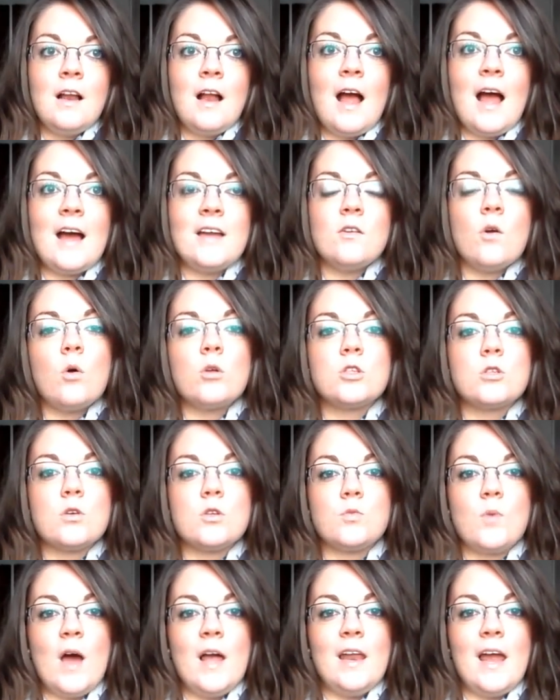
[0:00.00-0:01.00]
And also as
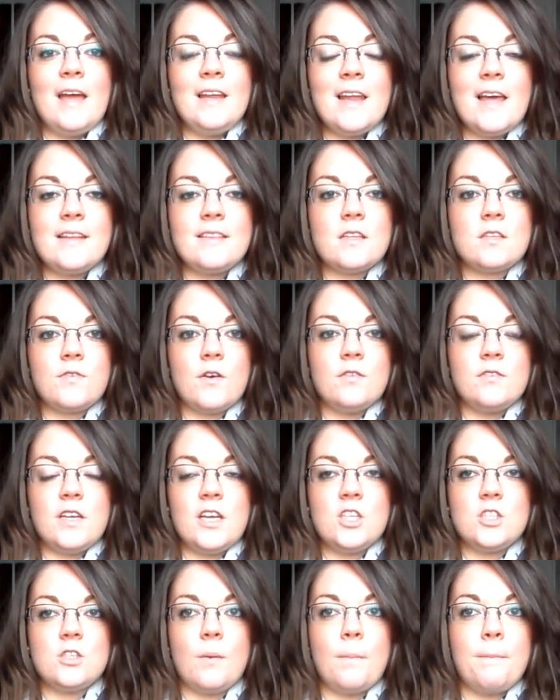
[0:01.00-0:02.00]
well, I like this
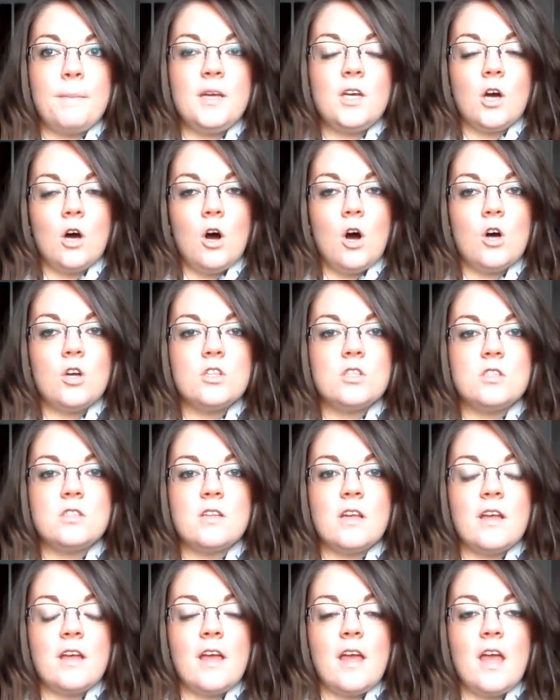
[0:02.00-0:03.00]
foundation because
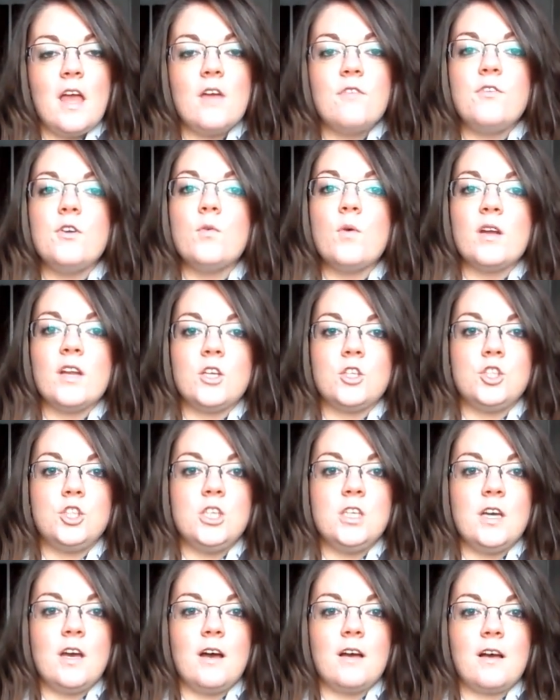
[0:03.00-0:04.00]
if you want a
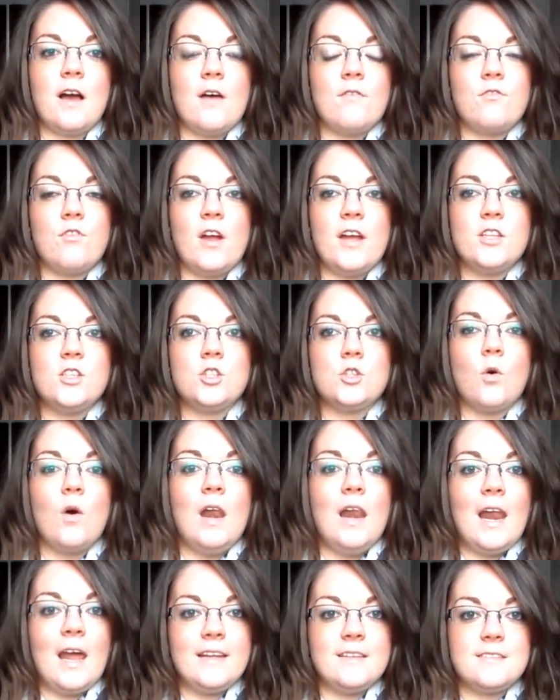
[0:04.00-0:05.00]
sheer coverage or
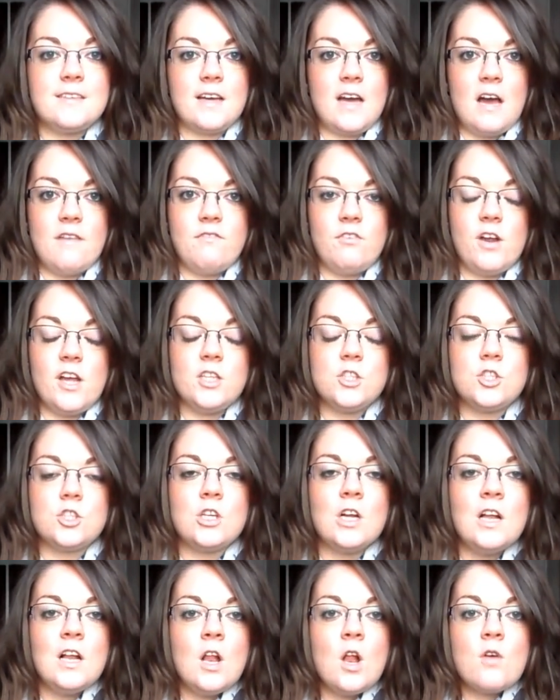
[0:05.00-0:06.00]
lighter coverage
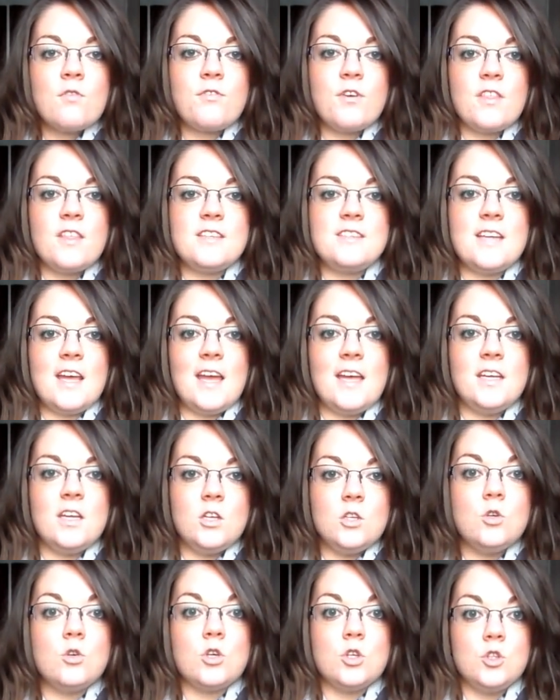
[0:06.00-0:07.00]
for the day,
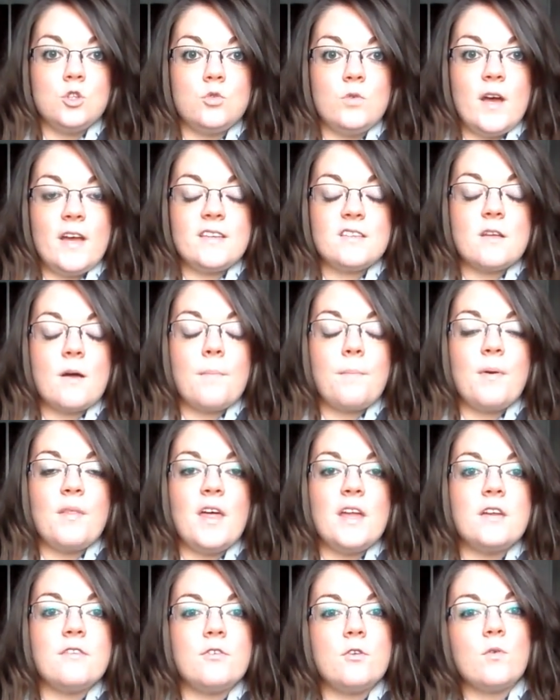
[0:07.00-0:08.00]
you can do it. But
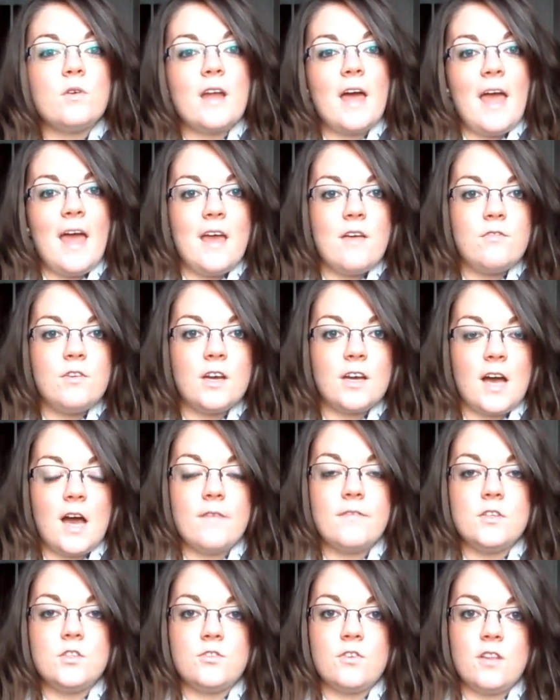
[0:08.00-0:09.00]
then if you want a heavier
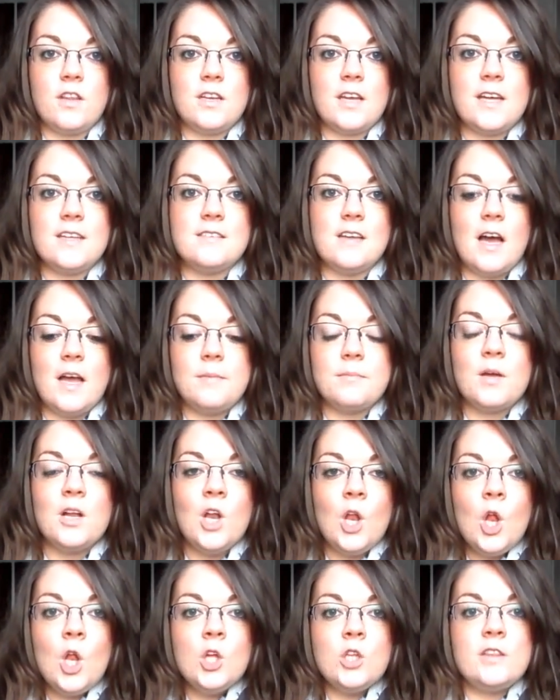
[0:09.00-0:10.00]
coverage for the night time,
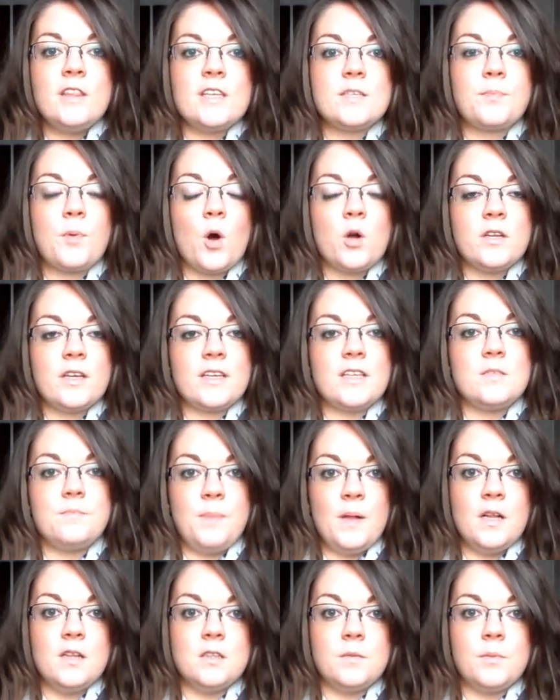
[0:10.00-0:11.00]
this product is
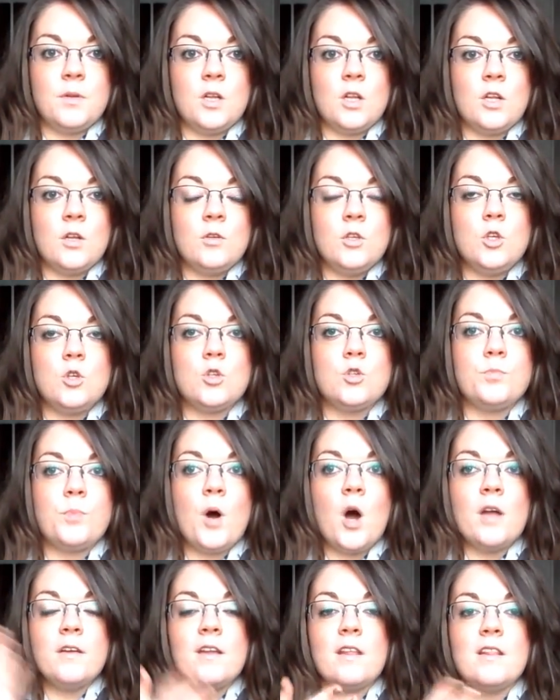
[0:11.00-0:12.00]
buildable. You can
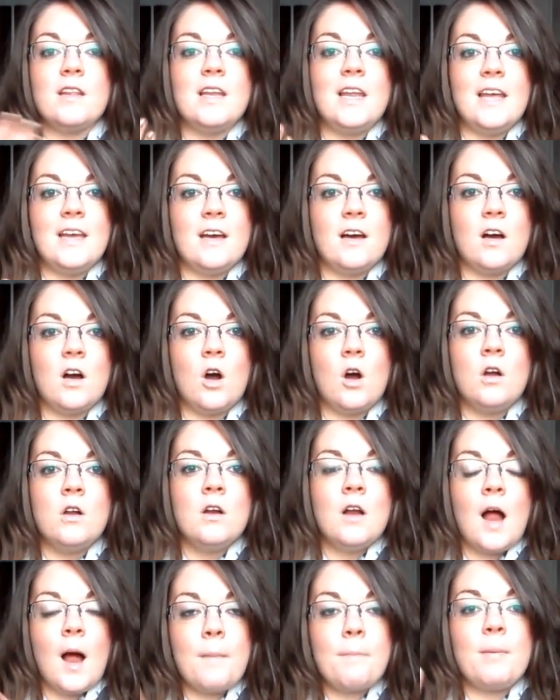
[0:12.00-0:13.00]
put another layer
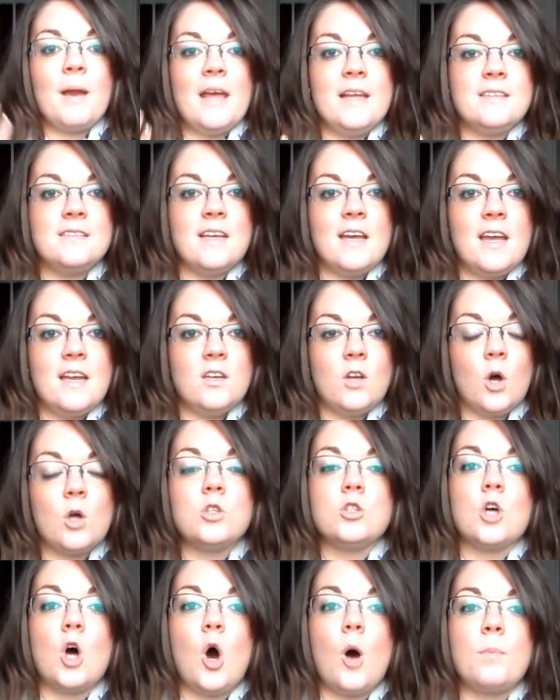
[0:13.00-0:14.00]
and blend it in on
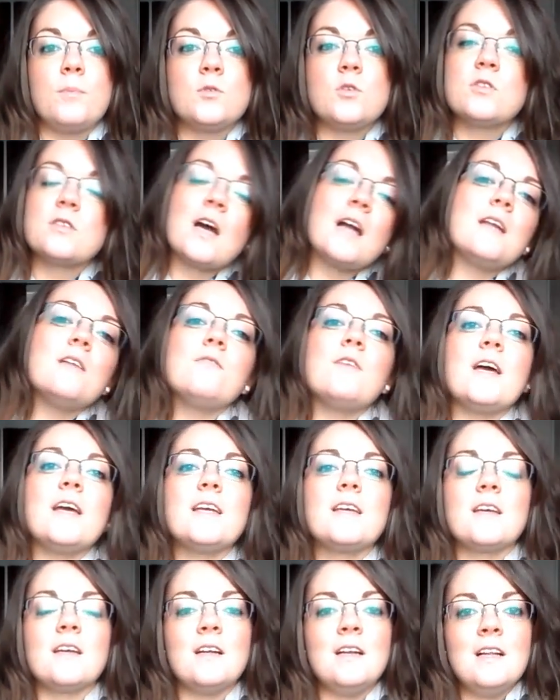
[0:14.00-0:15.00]
top. So it's kind of
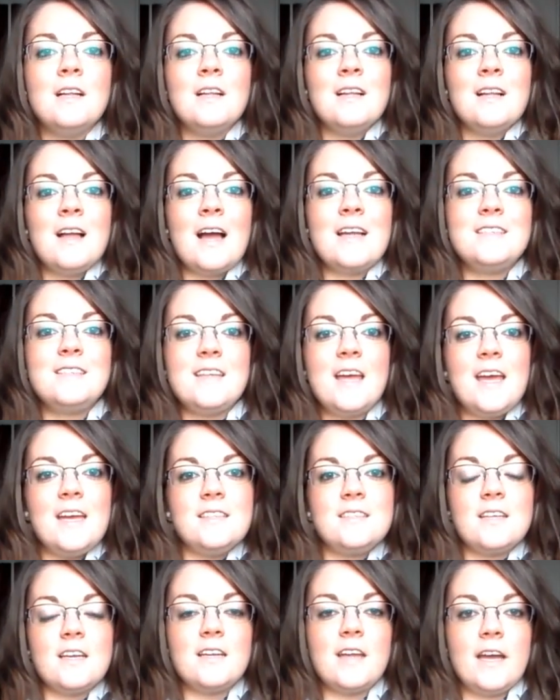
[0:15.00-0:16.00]
like a day
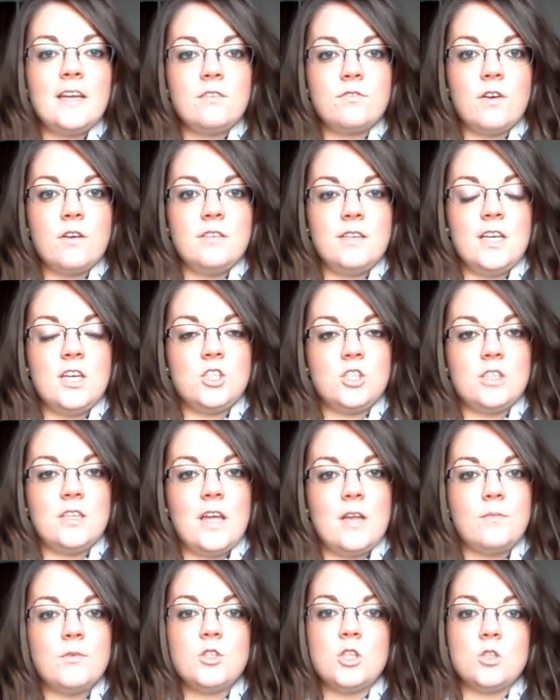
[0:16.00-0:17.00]
to night foundation
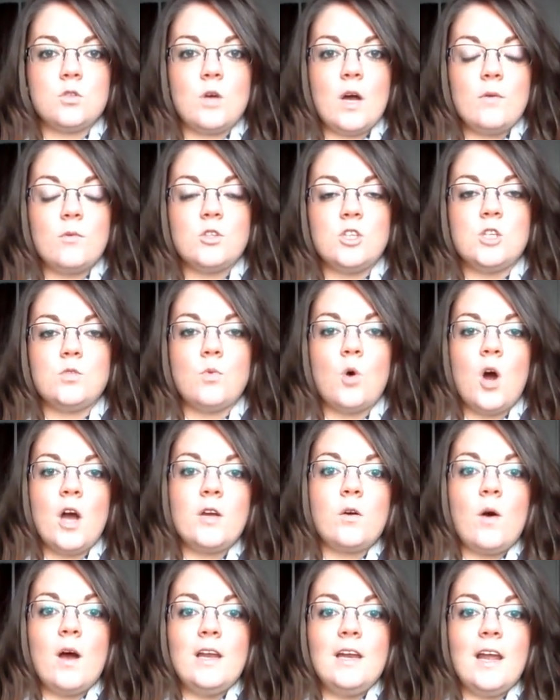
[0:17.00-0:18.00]
then, which is what I
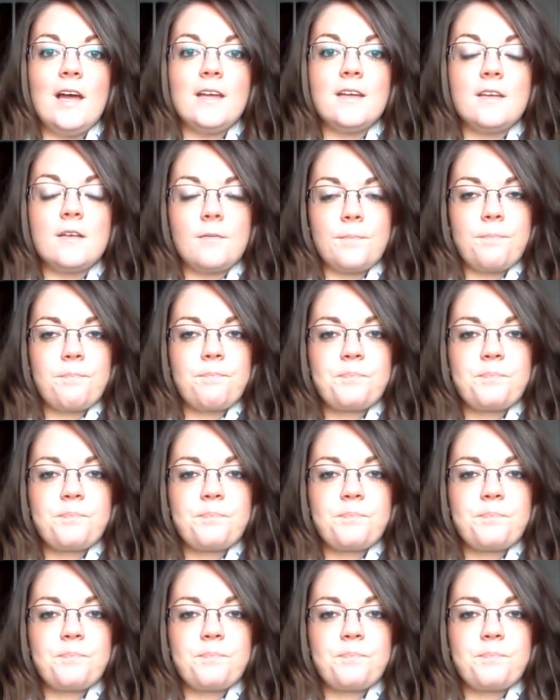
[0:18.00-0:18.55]
quite like.